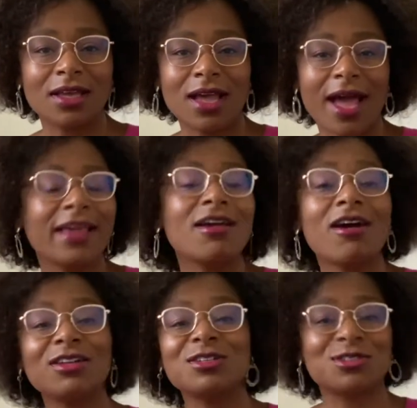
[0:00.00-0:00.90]
I
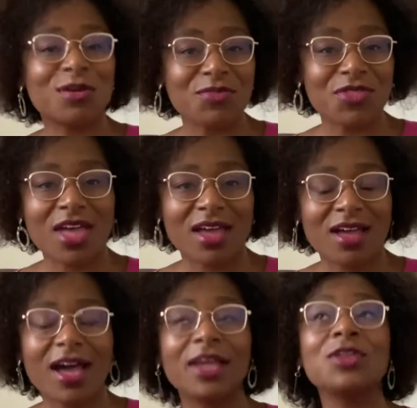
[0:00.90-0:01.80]
can't stop there.
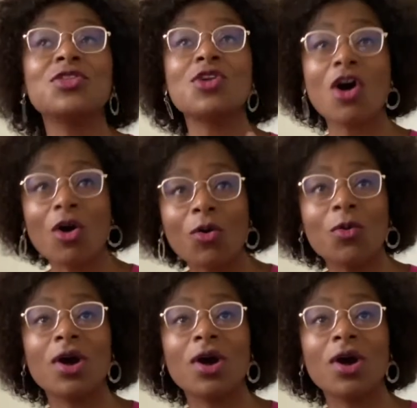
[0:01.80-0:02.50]
I know